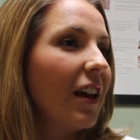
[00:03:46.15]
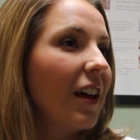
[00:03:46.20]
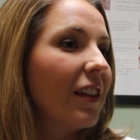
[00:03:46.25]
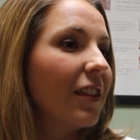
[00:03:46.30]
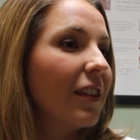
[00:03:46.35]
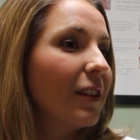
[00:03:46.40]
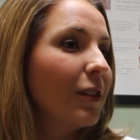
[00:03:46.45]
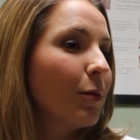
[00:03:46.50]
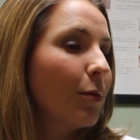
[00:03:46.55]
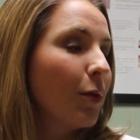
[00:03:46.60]

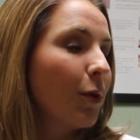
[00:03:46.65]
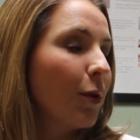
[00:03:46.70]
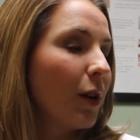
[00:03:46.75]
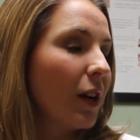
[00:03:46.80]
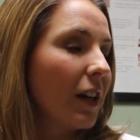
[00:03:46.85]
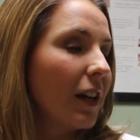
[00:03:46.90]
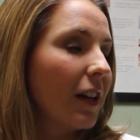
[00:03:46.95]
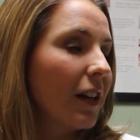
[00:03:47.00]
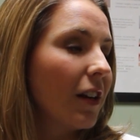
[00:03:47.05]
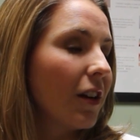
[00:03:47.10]
At this
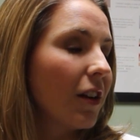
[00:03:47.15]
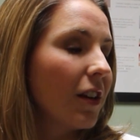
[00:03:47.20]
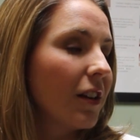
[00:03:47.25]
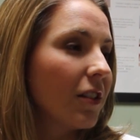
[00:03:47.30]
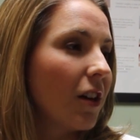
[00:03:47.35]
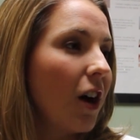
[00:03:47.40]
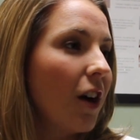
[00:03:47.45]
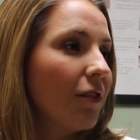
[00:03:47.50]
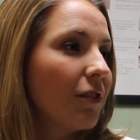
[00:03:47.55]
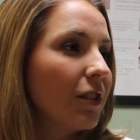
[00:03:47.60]
point, it
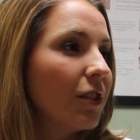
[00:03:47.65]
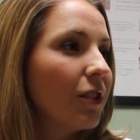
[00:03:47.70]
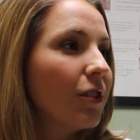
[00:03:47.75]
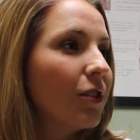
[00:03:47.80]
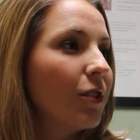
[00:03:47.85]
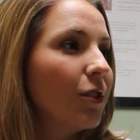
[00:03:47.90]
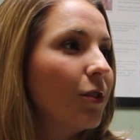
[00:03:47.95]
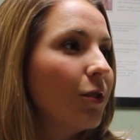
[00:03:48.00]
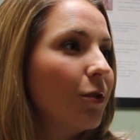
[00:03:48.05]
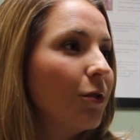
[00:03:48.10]
is often
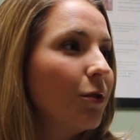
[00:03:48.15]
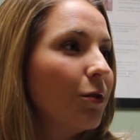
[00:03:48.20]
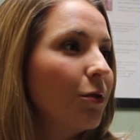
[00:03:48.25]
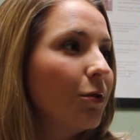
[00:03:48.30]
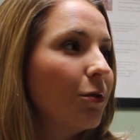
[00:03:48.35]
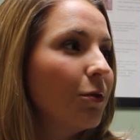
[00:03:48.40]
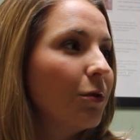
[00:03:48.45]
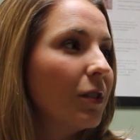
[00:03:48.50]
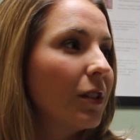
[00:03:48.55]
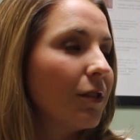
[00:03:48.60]

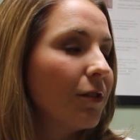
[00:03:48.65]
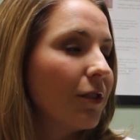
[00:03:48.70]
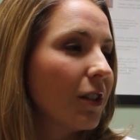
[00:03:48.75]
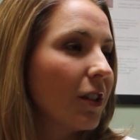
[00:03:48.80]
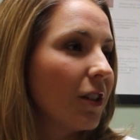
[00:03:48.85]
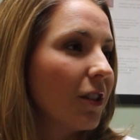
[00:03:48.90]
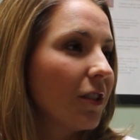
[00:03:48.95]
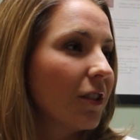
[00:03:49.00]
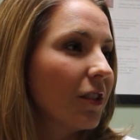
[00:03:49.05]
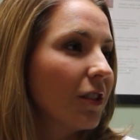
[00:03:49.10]
too
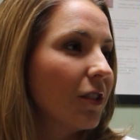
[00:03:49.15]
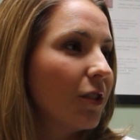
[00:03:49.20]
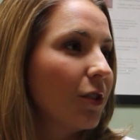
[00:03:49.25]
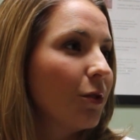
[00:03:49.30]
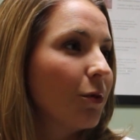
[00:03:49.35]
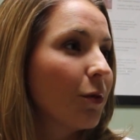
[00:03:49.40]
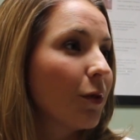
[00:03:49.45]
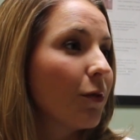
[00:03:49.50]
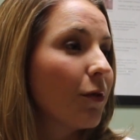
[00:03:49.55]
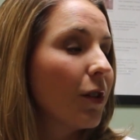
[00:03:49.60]
difficult
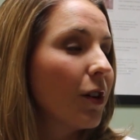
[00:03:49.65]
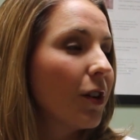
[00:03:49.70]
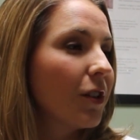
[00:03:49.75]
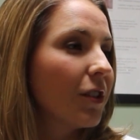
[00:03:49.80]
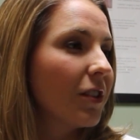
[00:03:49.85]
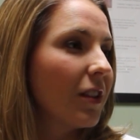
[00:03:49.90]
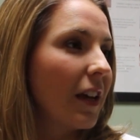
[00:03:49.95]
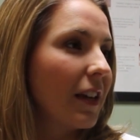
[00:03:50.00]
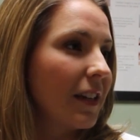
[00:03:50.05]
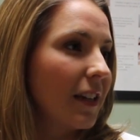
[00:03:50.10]
to
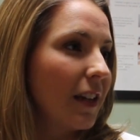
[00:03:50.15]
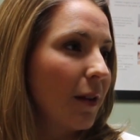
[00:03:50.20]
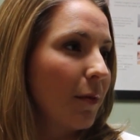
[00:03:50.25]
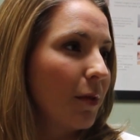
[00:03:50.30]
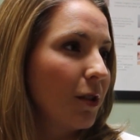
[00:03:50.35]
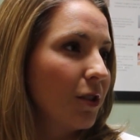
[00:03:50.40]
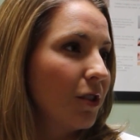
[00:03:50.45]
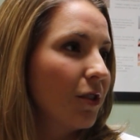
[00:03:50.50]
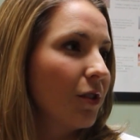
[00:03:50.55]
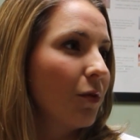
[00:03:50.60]
reverse that
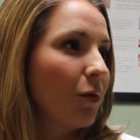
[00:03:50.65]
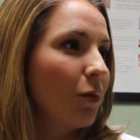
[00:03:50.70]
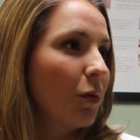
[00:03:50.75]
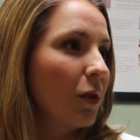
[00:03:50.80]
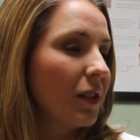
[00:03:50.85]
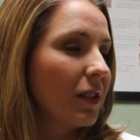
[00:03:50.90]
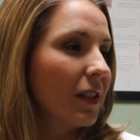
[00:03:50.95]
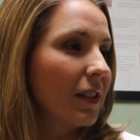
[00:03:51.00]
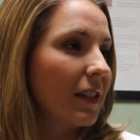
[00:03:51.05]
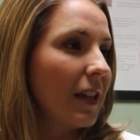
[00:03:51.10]
damage
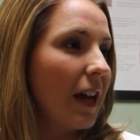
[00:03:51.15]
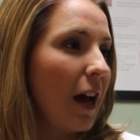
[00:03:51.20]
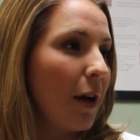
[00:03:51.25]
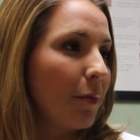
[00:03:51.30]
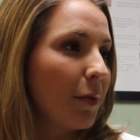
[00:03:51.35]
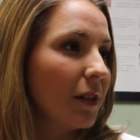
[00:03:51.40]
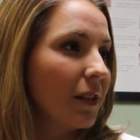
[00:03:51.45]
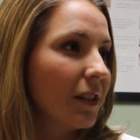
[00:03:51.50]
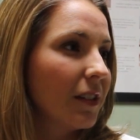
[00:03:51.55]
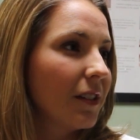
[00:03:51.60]
once it's
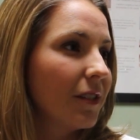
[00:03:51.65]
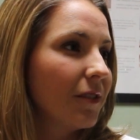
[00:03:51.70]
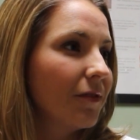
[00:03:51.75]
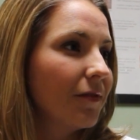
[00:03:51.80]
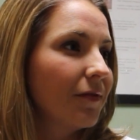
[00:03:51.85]
happened.